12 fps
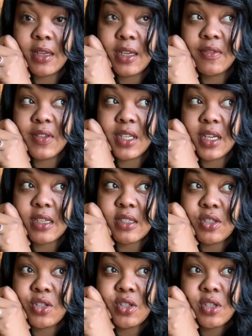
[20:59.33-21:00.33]
And if it
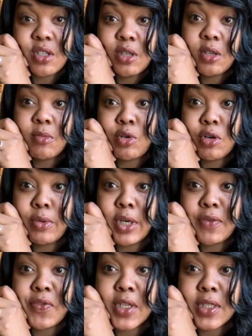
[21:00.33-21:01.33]
does, you're more aware
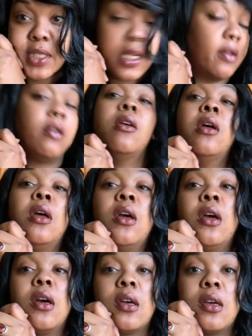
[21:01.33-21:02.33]
of things now.
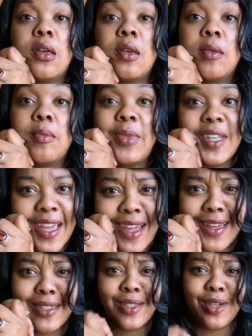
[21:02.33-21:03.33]
Um, but
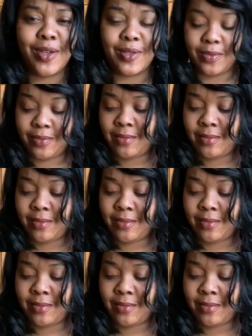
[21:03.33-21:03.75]
yeah, so